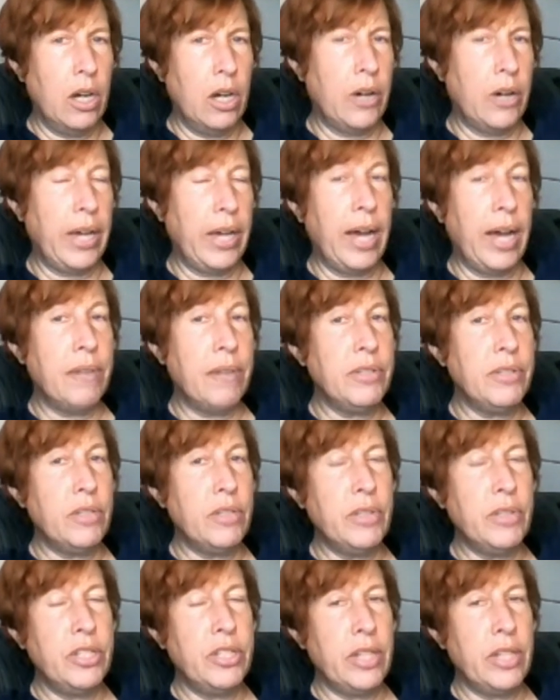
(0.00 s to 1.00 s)
Okay, I was
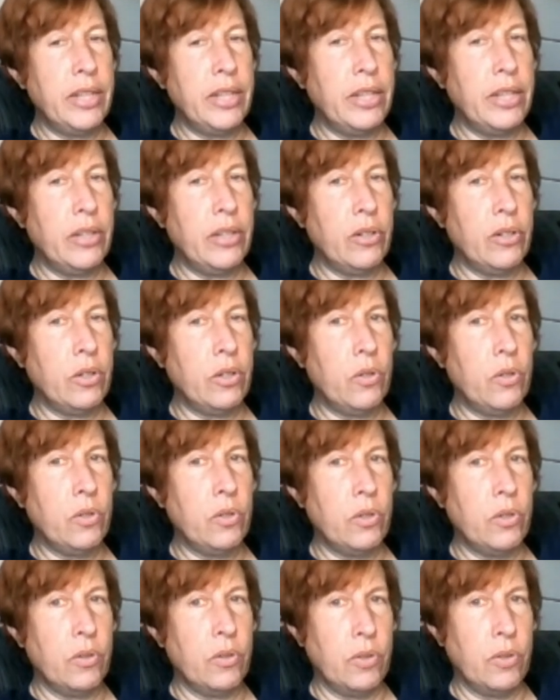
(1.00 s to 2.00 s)
always taught that they're
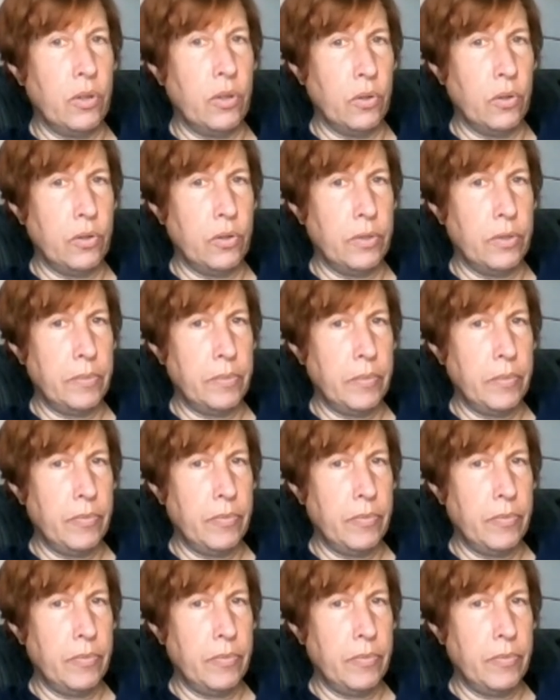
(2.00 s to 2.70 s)
cold, cold, cold.